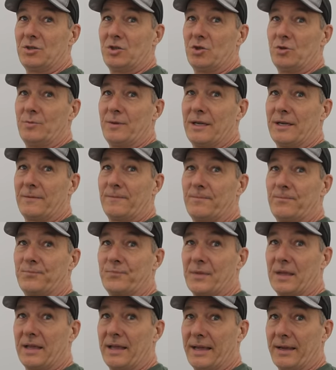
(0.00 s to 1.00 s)
tubing,
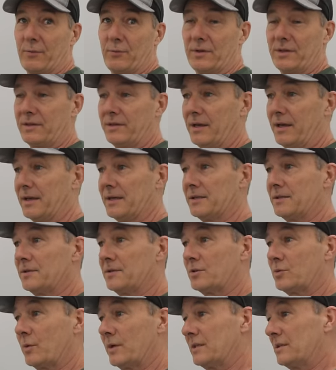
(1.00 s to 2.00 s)
like with
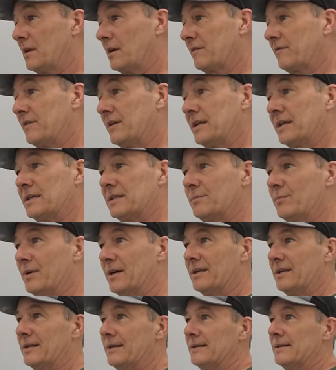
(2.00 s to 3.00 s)
Swagelok fittings,
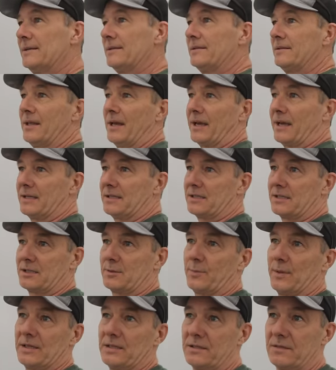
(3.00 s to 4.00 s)
but that gets
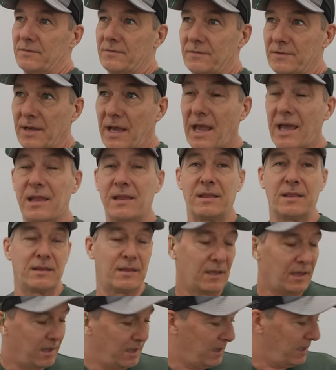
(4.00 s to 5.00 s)
expensive. And